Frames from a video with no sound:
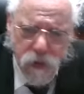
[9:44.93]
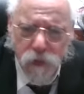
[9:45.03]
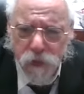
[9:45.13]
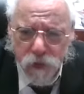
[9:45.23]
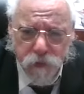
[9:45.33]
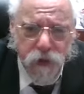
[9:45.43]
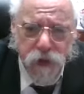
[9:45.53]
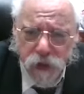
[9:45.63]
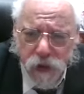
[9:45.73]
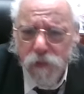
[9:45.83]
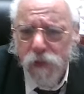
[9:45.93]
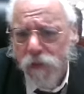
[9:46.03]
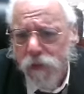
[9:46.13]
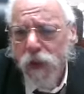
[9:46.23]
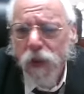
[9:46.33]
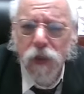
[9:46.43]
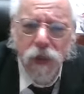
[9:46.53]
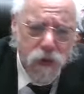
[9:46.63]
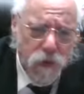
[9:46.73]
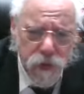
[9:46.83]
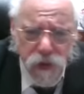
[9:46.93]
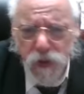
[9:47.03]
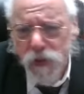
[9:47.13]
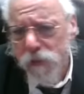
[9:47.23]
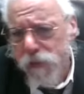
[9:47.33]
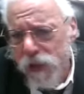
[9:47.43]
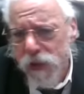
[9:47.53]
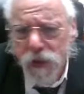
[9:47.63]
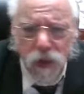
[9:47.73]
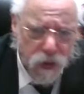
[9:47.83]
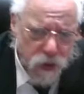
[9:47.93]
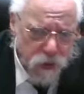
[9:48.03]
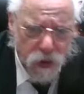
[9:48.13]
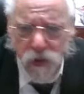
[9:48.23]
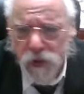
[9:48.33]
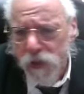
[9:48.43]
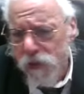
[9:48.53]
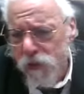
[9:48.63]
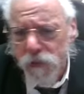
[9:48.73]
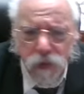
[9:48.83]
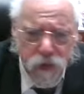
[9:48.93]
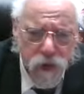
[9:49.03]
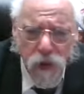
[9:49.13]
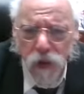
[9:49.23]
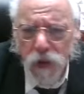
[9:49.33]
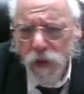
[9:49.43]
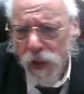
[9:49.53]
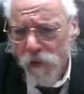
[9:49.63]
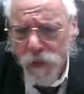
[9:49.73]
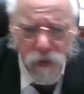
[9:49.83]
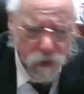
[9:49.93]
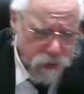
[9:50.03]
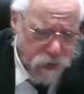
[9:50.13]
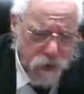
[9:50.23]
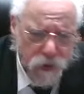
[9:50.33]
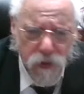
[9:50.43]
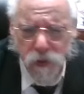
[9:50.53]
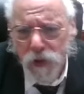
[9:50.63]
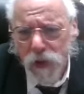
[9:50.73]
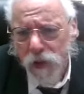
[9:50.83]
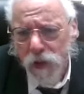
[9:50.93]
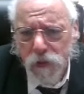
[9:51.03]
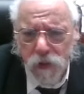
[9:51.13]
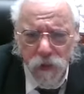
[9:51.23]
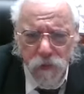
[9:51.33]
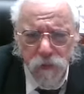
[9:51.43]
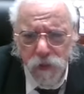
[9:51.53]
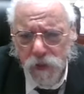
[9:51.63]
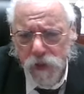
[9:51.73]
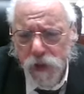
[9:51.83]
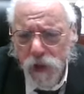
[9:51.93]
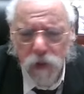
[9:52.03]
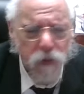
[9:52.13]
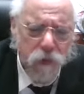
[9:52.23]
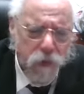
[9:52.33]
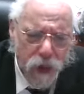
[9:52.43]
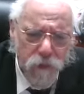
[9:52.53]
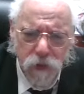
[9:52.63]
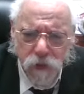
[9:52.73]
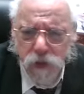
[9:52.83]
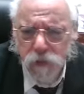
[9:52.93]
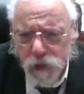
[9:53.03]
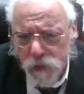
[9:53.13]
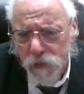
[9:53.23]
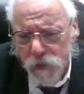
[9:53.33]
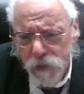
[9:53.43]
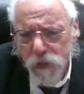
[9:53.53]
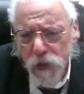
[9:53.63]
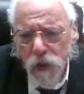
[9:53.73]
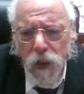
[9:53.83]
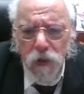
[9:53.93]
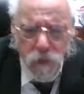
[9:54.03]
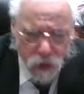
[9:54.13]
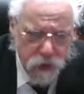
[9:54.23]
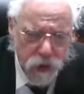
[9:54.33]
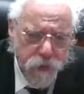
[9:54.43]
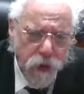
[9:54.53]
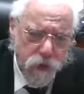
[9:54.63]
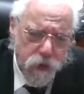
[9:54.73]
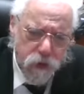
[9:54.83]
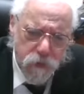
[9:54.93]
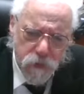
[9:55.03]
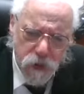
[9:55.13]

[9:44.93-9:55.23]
Whether it fits in the Ramah, not so much because he bases it on Agra and Yuma. Not everybody learns the girl the way that Rambam learns, the way Chaim learns them. So, but it's an approach.